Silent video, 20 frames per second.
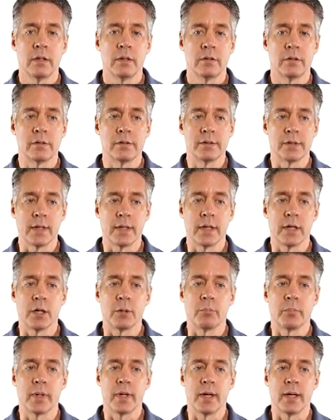to set
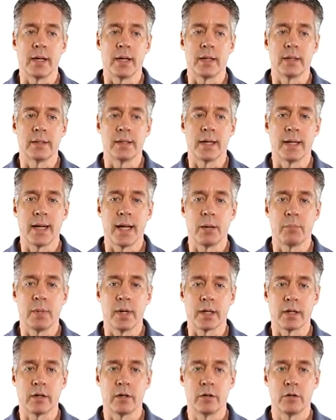up a
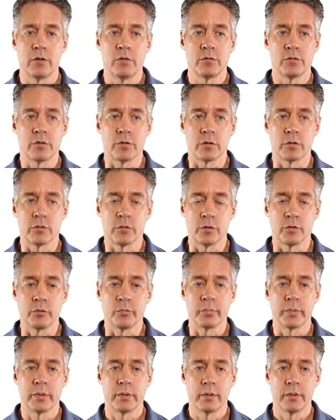dynamic user
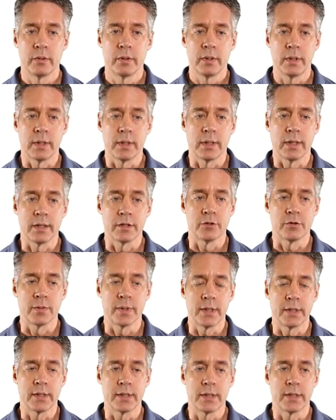group in Azure
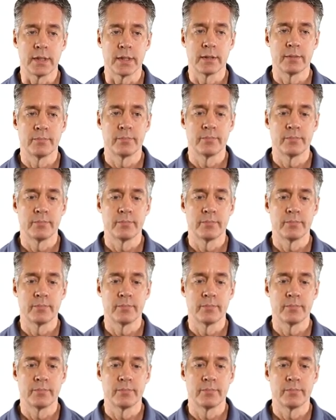AD.